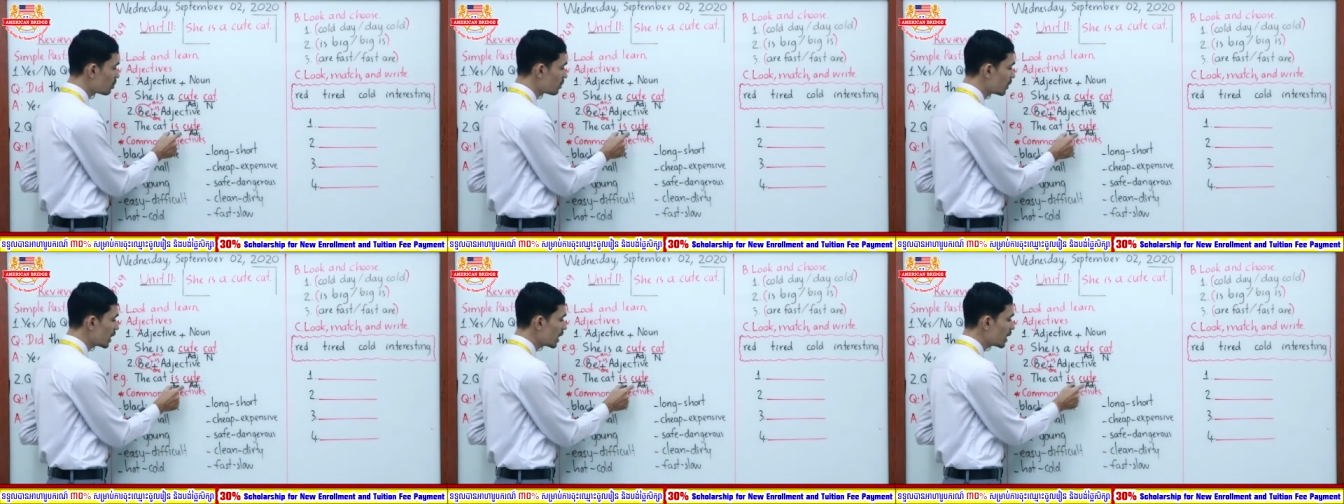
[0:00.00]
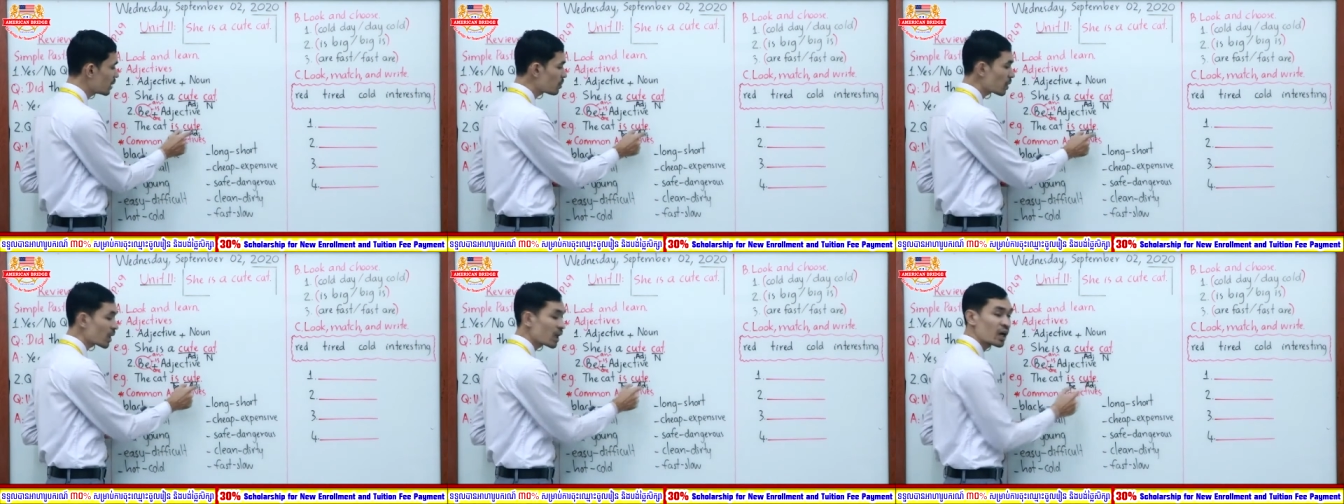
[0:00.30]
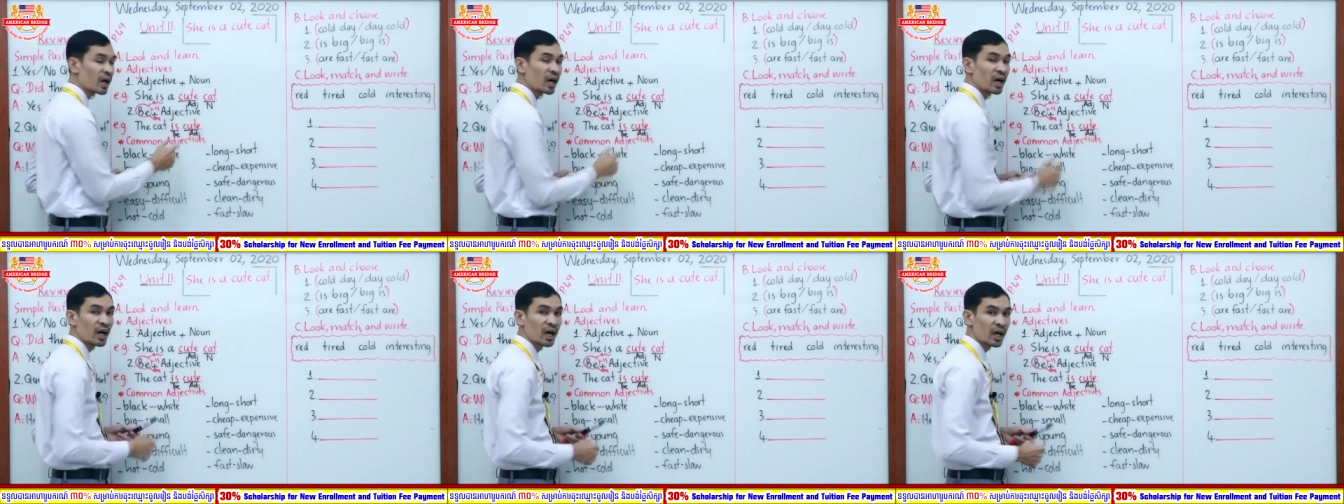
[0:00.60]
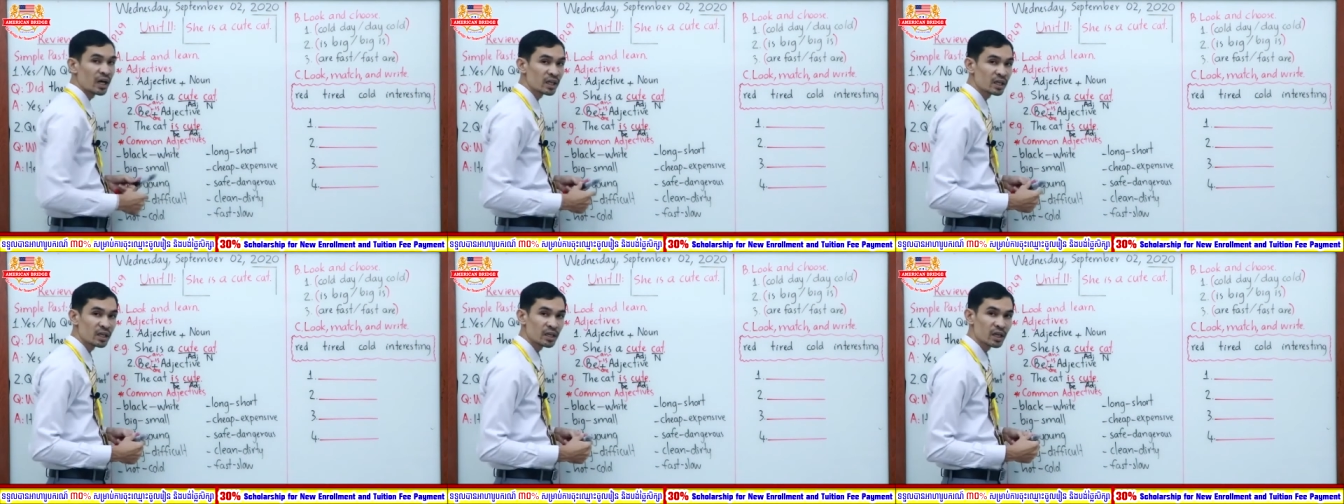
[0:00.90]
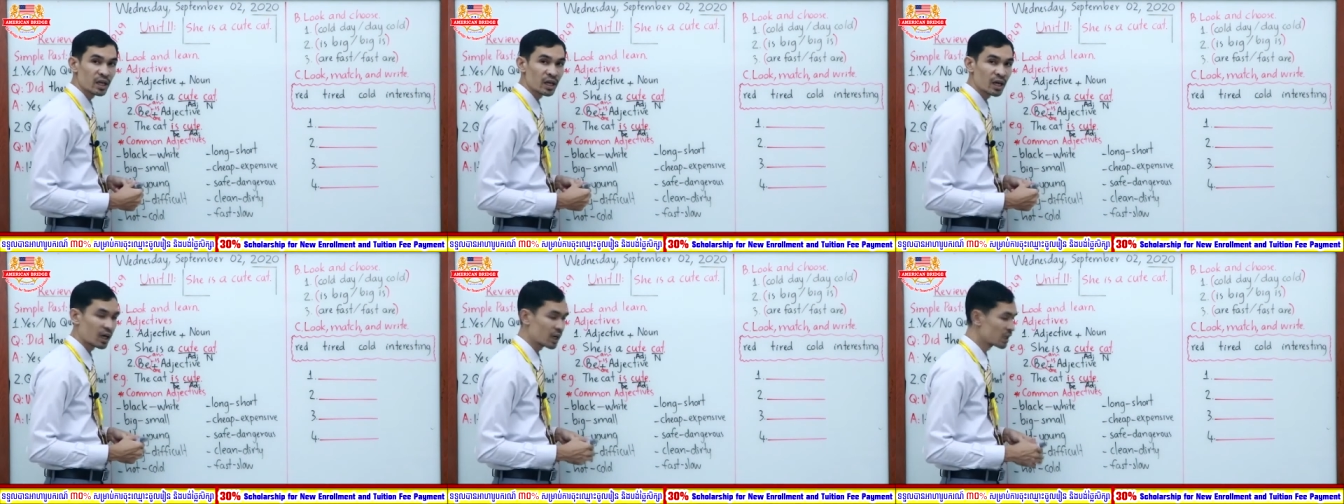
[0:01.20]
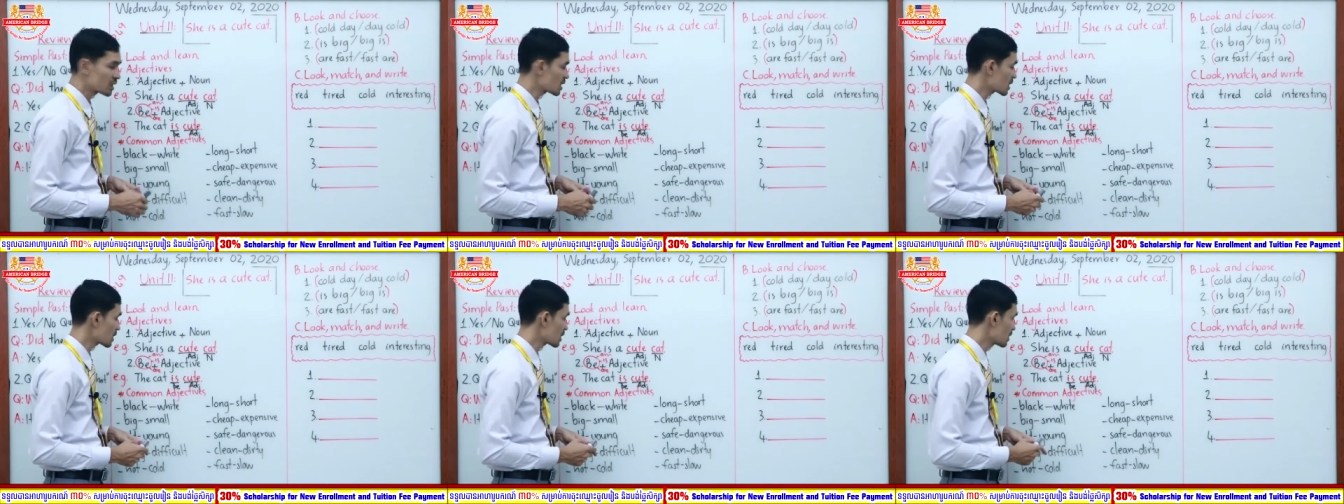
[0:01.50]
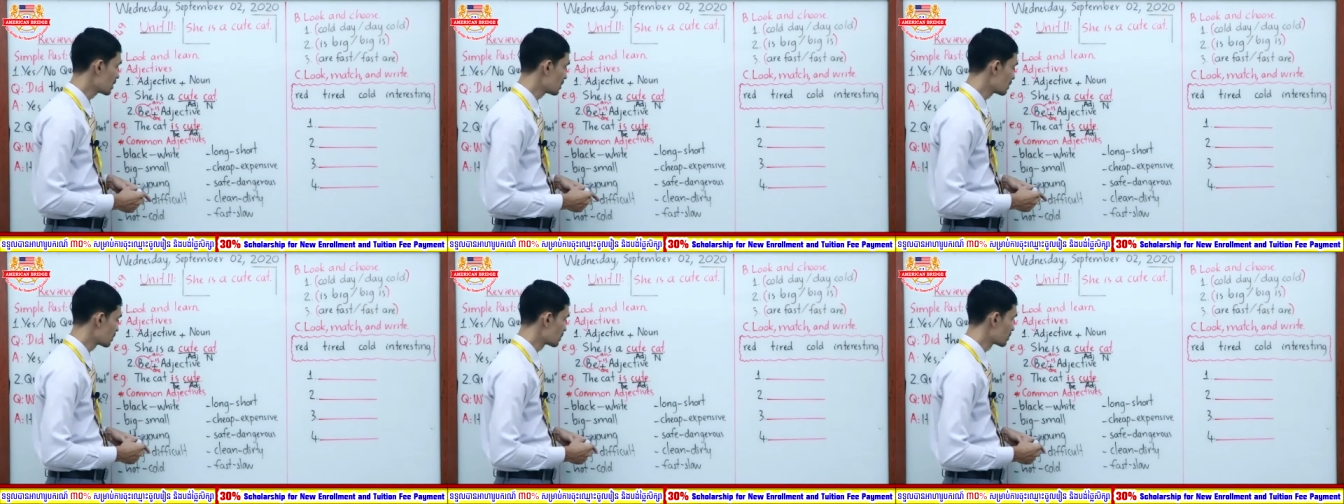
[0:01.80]
B plus add
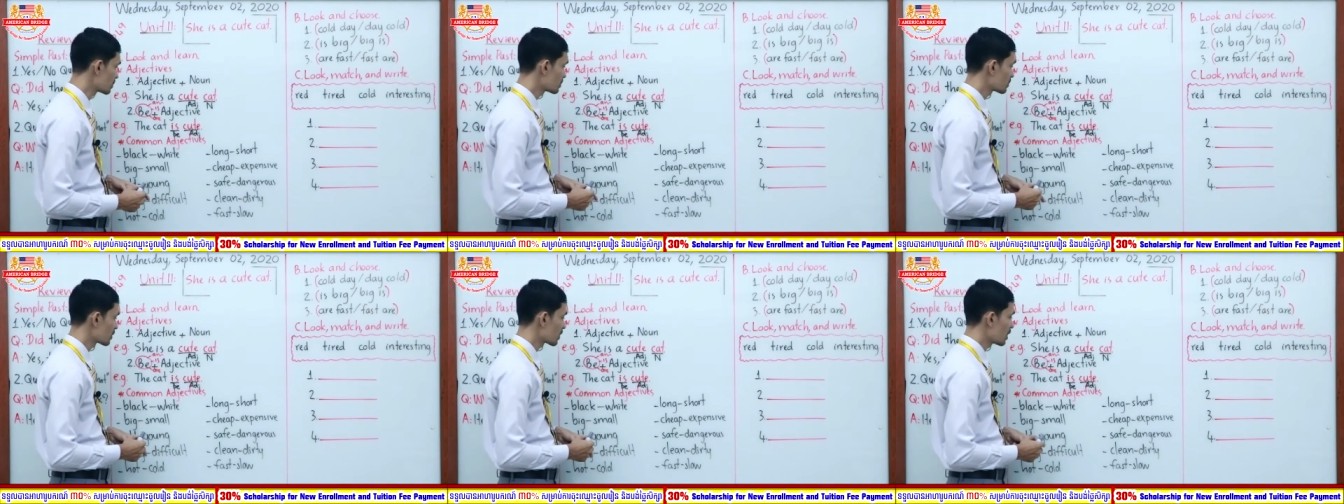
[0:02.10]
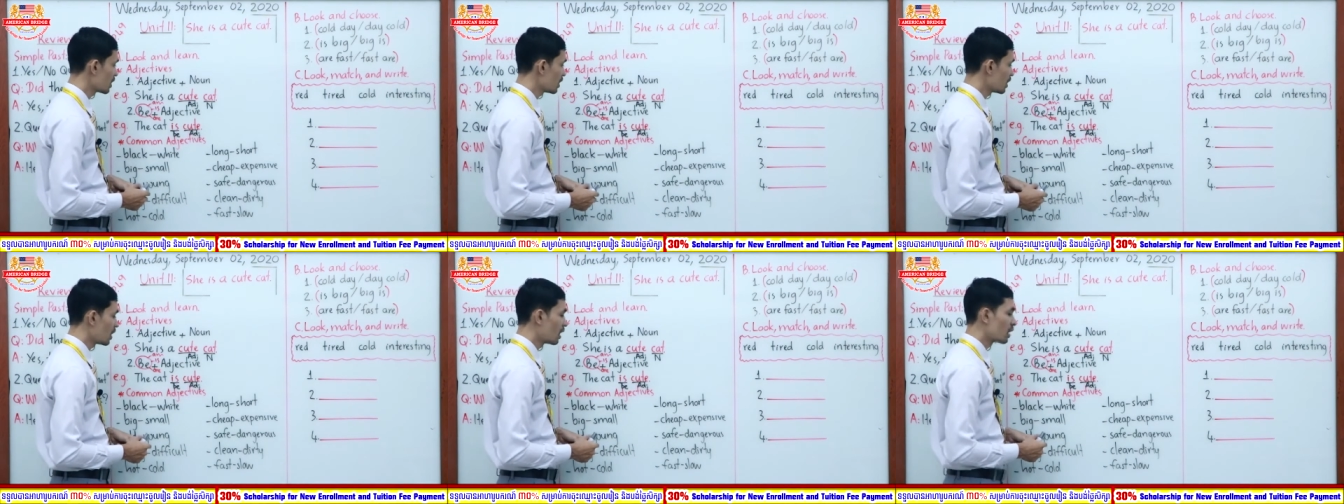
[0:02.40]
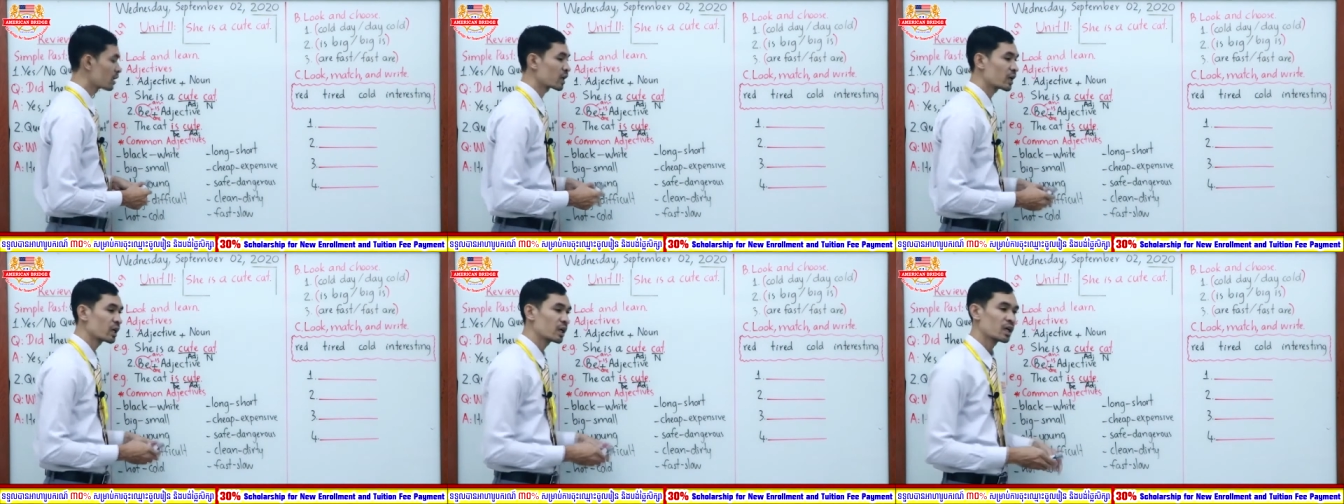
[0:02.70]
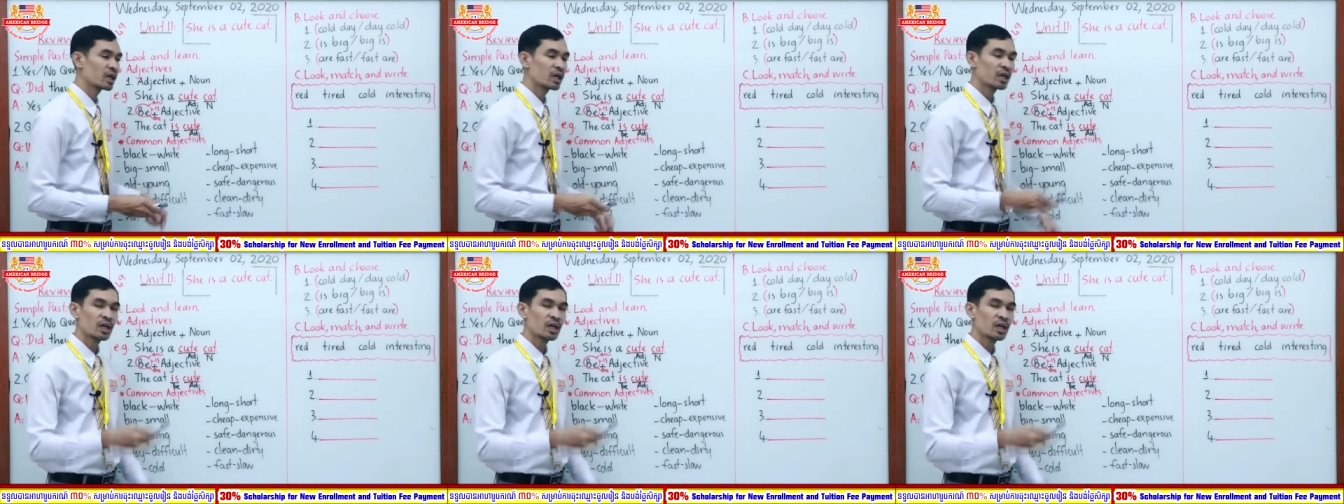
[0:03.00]
adjective. Okay.